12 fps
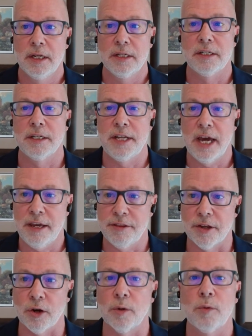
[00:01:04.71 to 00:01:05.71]
Today,
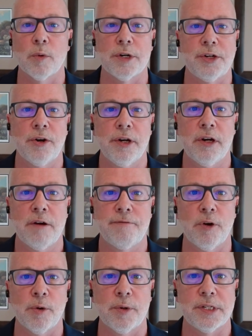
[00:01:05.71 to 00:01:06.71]
though, we're turning our
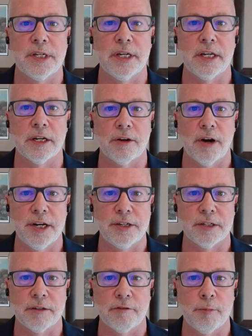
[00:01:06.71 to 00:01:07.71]
focus to
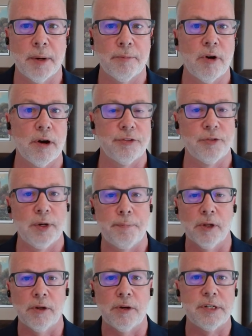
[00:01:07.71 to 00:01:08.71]
integration. Remember our 3
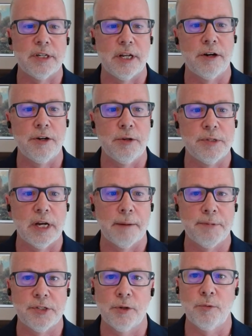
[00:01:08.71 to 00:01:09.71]
pillars as introduced in
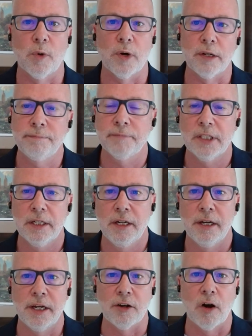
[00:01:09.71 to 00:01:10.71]
episode 1,
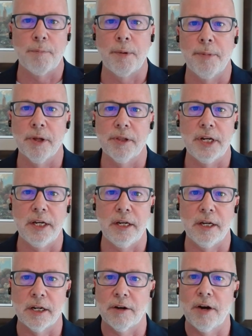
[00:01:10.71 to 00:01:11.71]

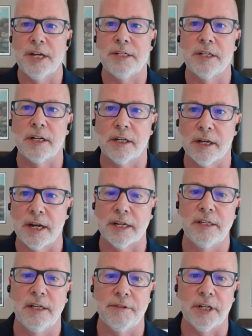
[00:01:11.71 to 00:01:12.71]
interoperability, integration, and
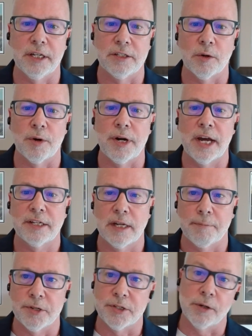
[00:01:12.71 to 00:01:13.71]
connectivity. So our next
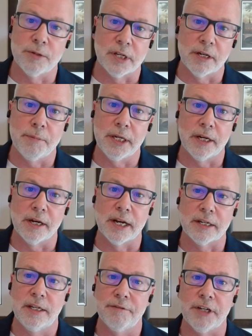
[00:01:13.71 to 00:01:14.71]
episode is going to be
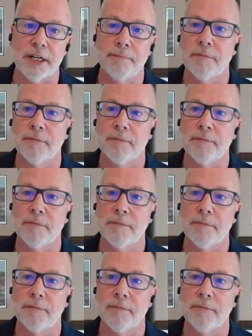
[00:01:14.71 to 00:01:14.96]
connectivity.